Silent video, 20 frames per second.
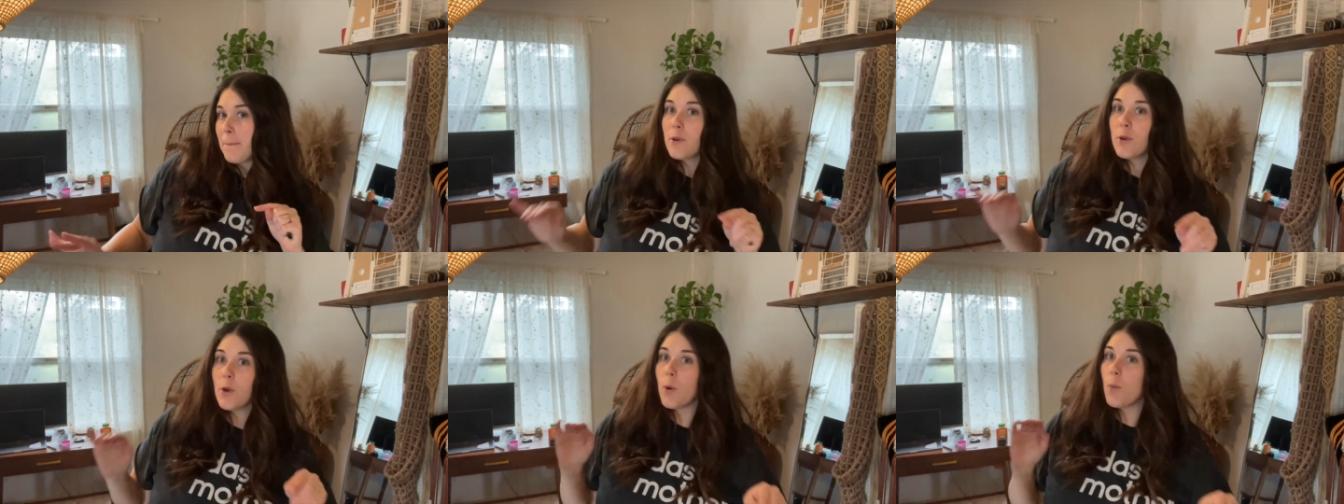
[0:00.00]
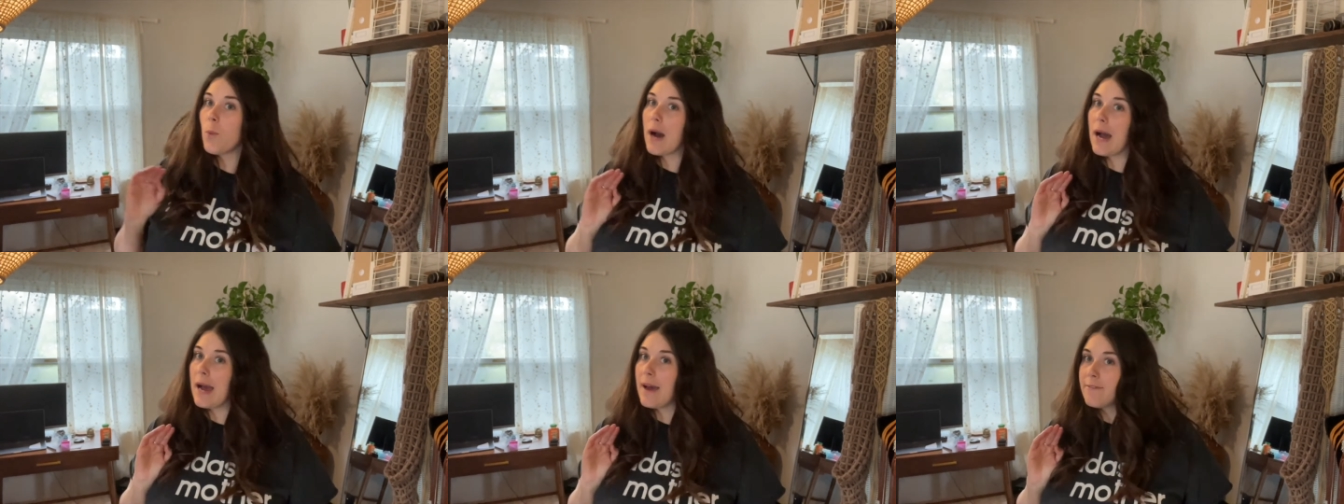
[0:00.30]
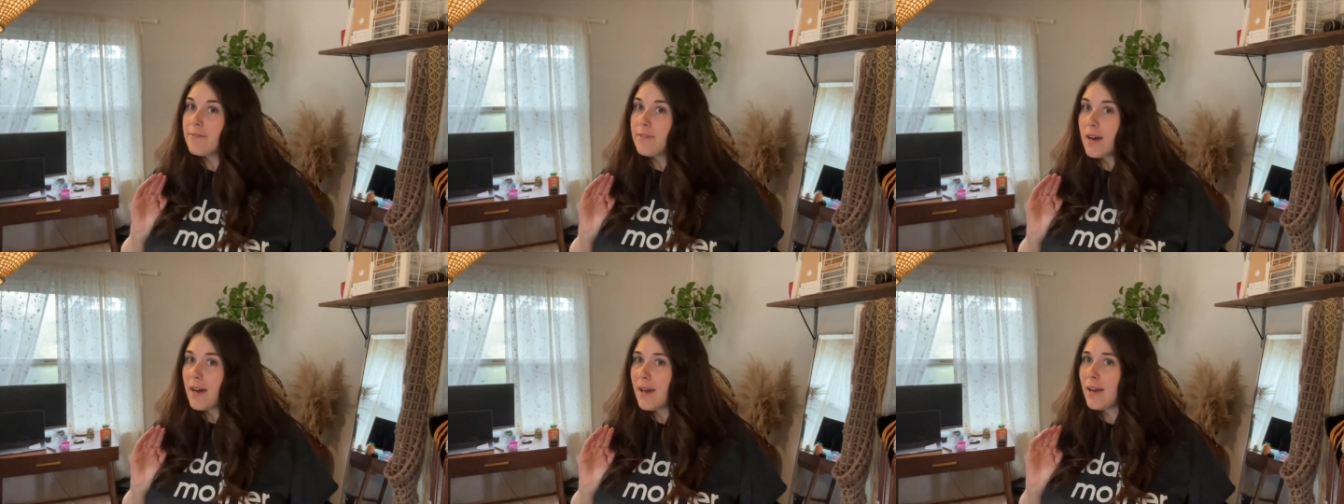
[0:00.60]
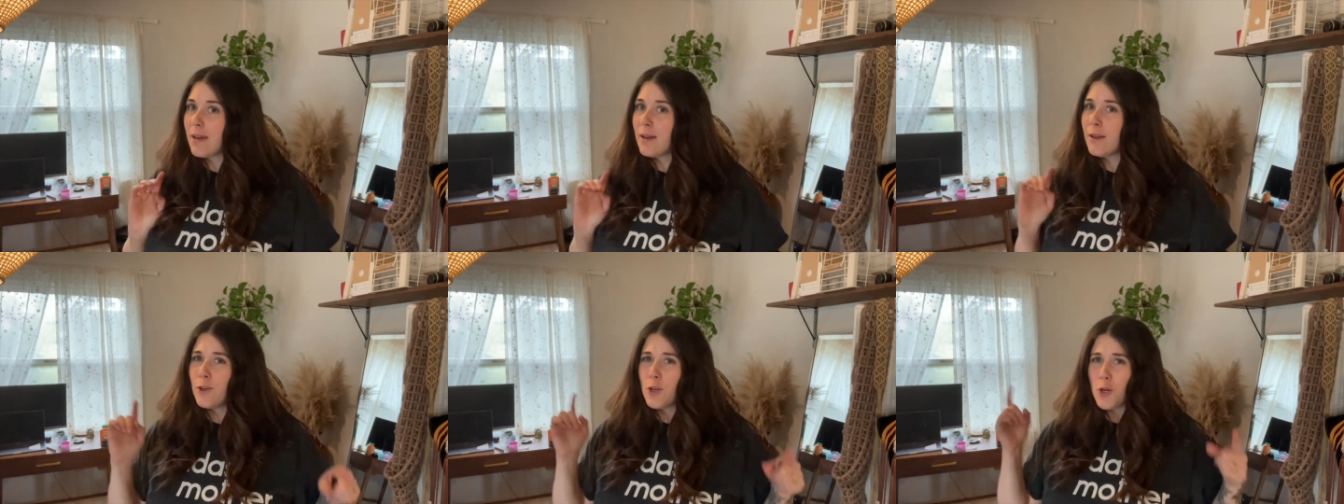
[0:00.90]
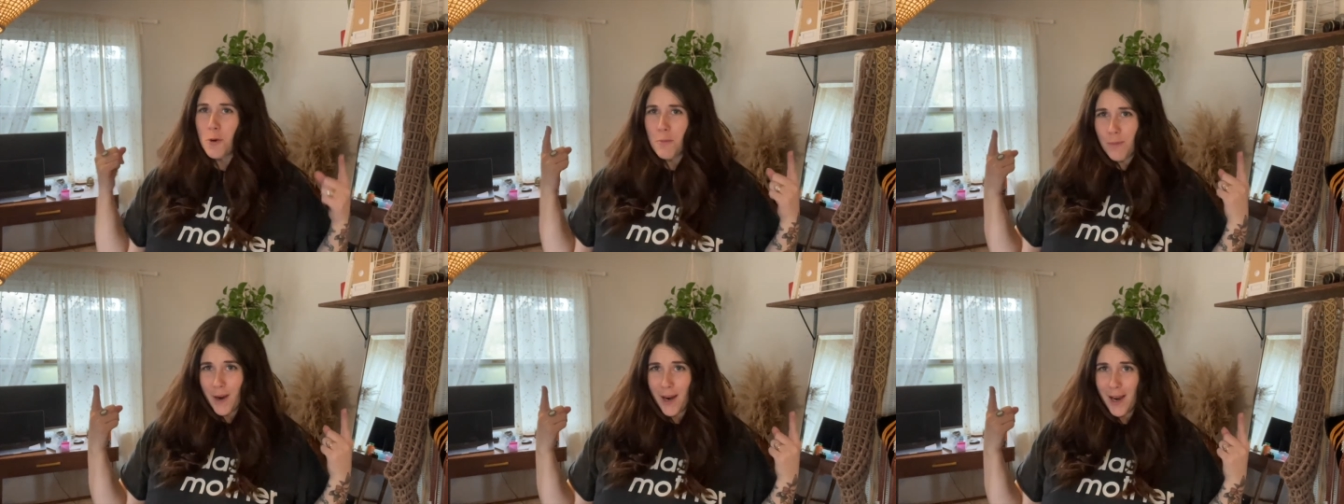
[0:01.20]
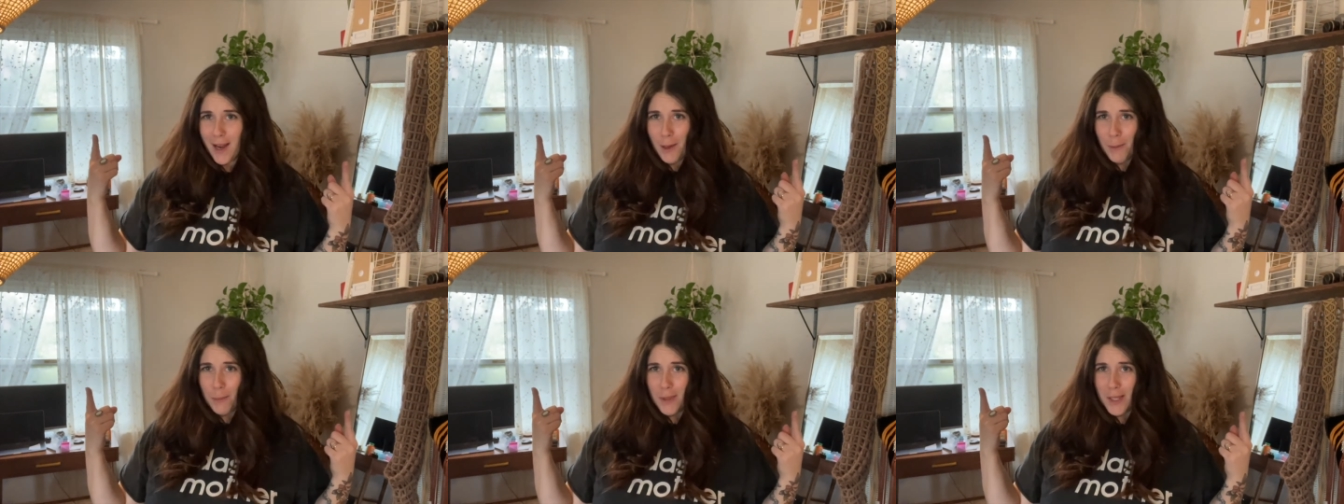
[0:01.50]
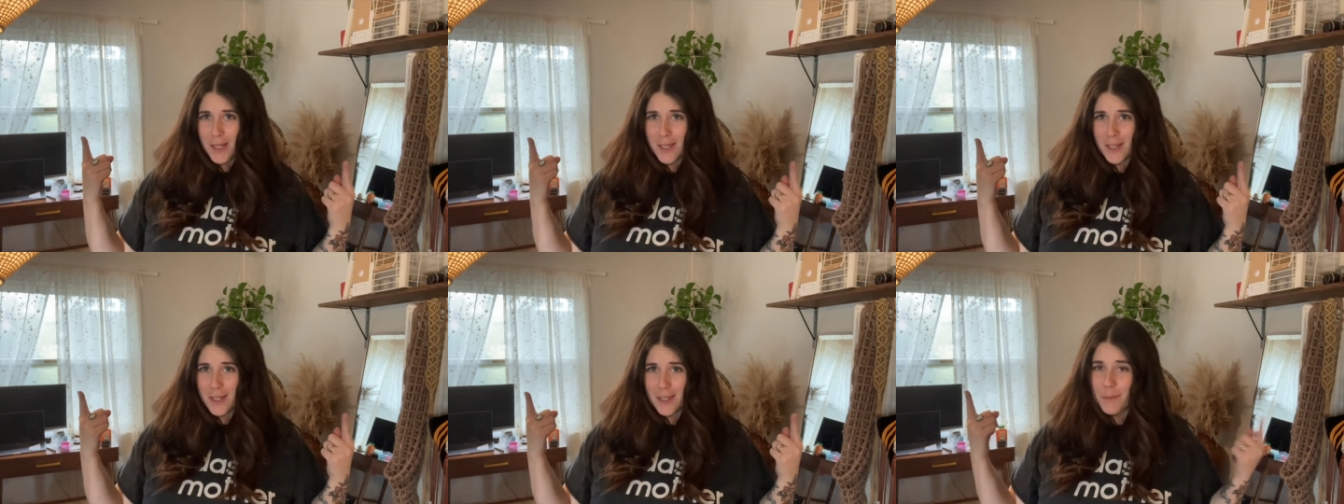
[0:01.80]
no Wi-Fi, no
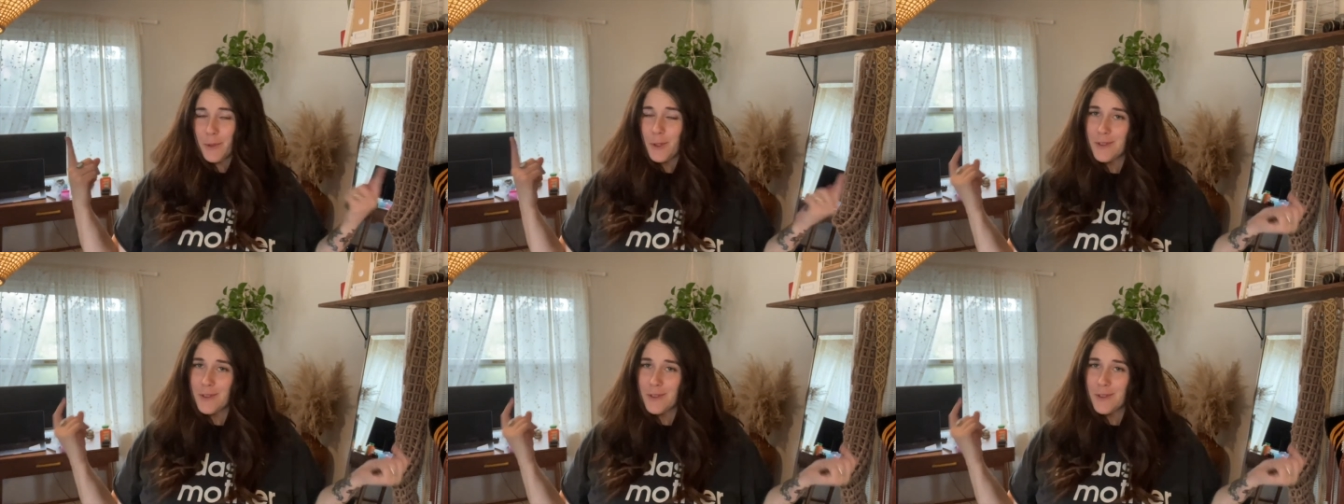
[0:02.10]
problem.